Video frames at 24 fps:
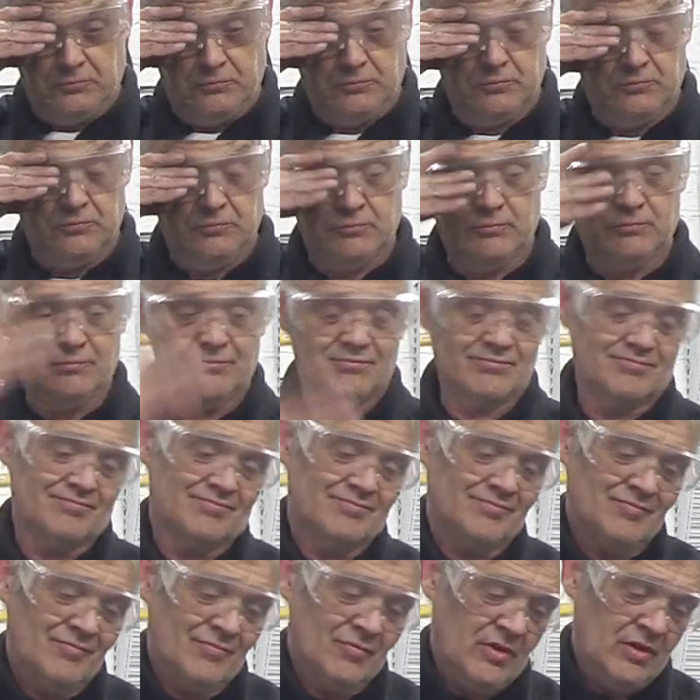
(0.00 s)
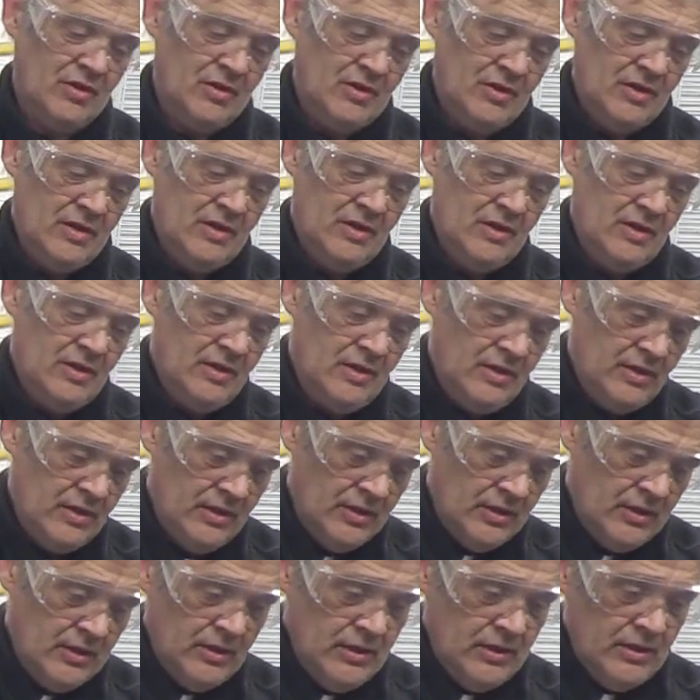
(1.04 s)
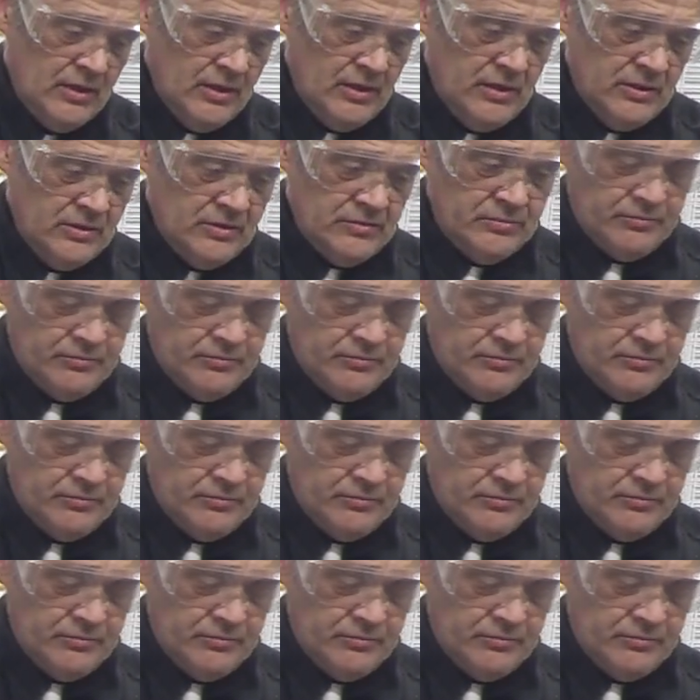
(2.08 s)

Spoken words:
(no one is talking)